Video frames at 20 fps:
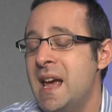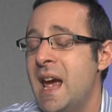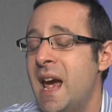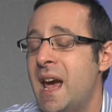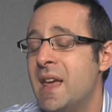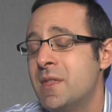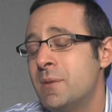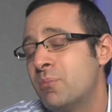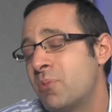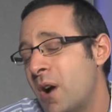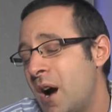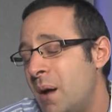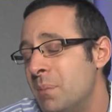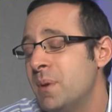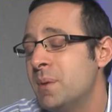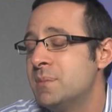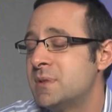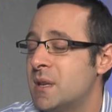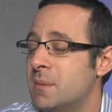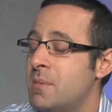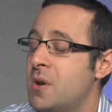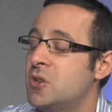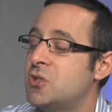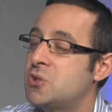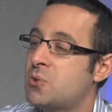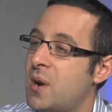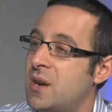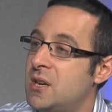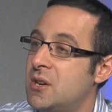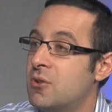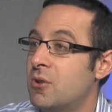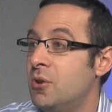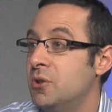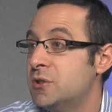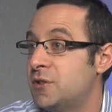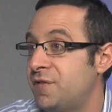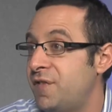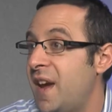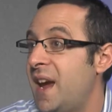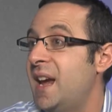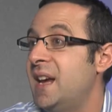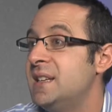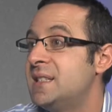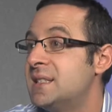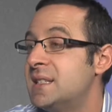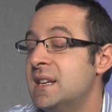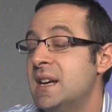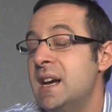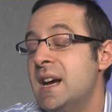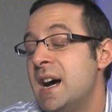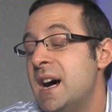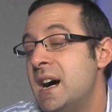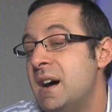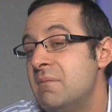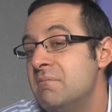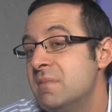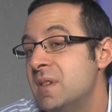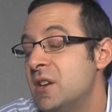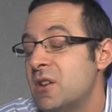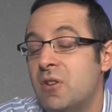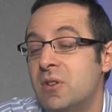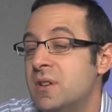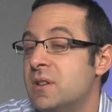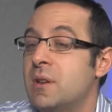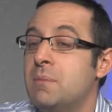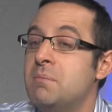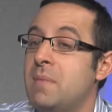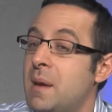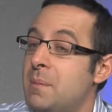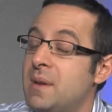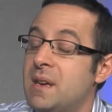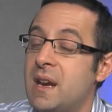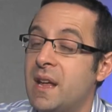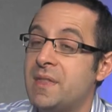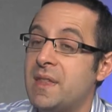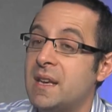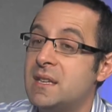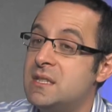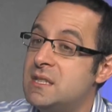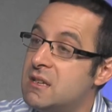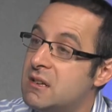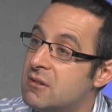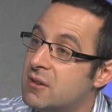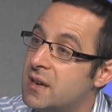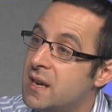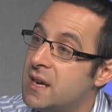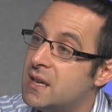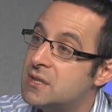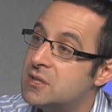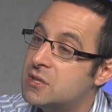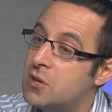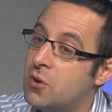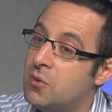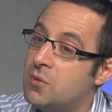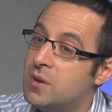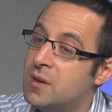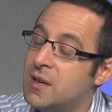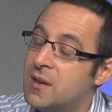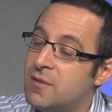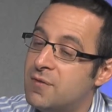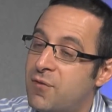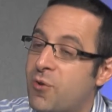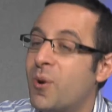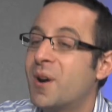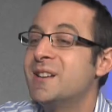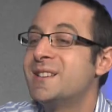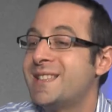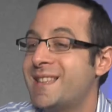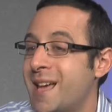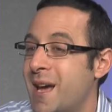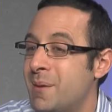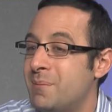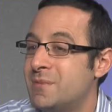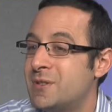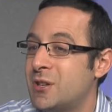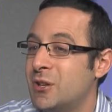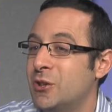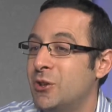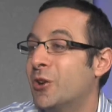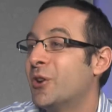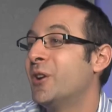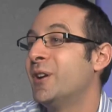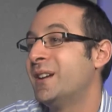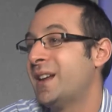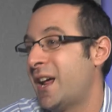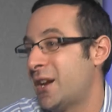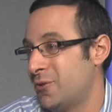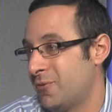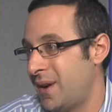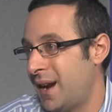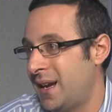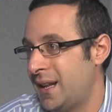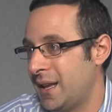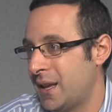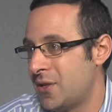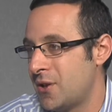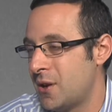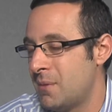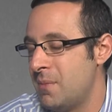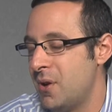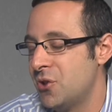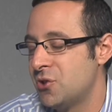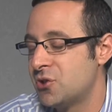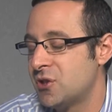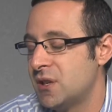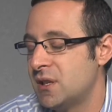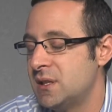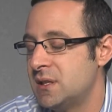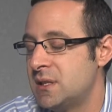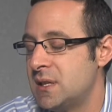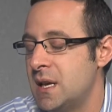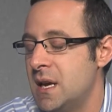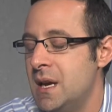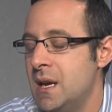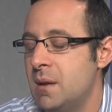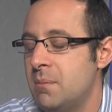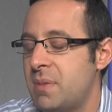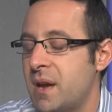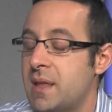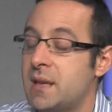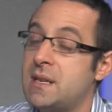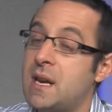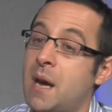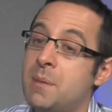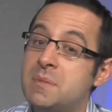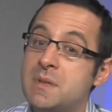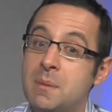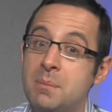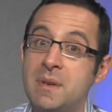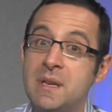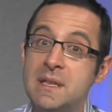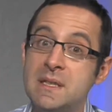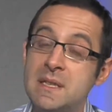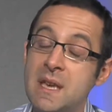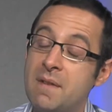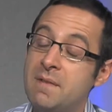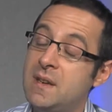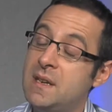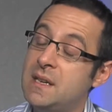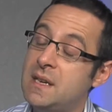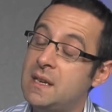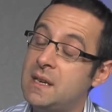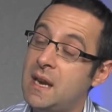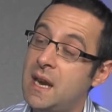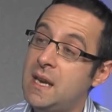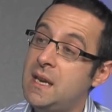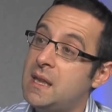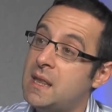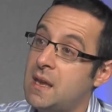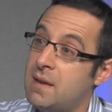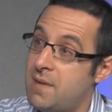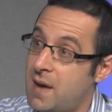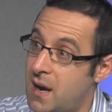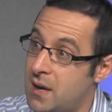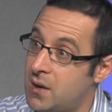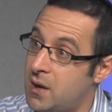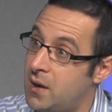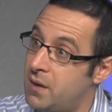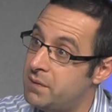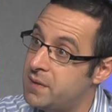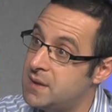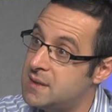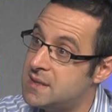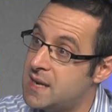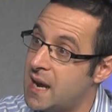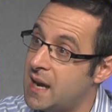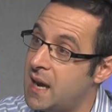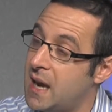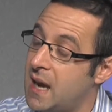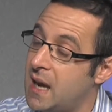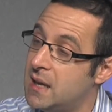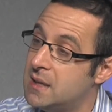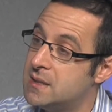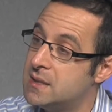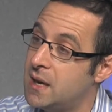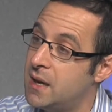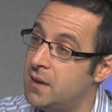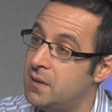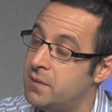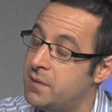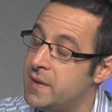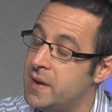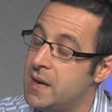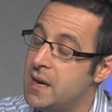And the problems that most 20-year-olds face, maybe not that serious, don't force them to learn how to regulate their emotions. By the time somebody's 70 and 80, they've had all these decades of